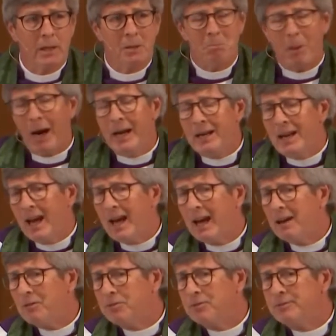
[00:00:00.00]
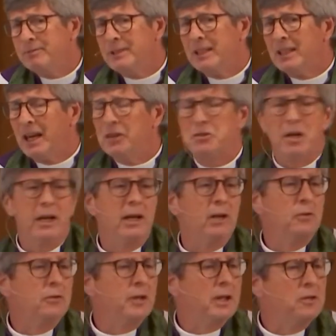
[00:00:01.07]
might have a
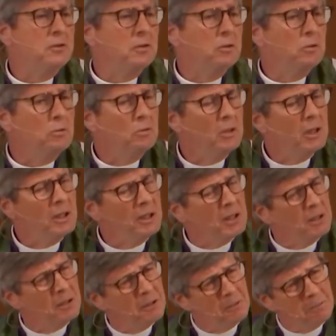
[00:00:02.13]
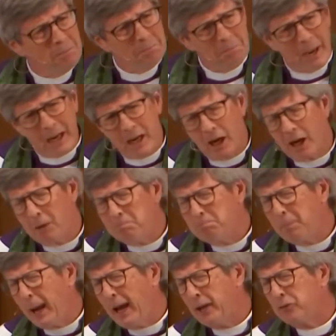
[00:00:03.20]
tendency to make up
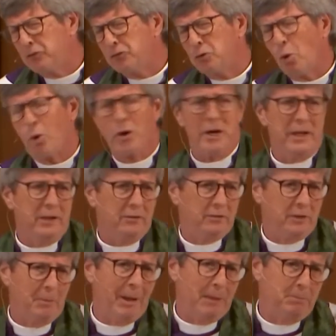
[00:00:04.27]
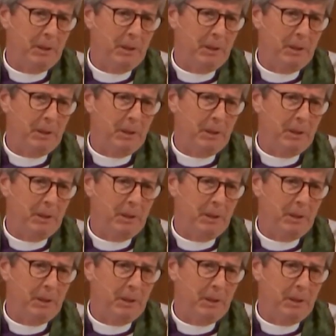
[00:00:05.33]
bad stories about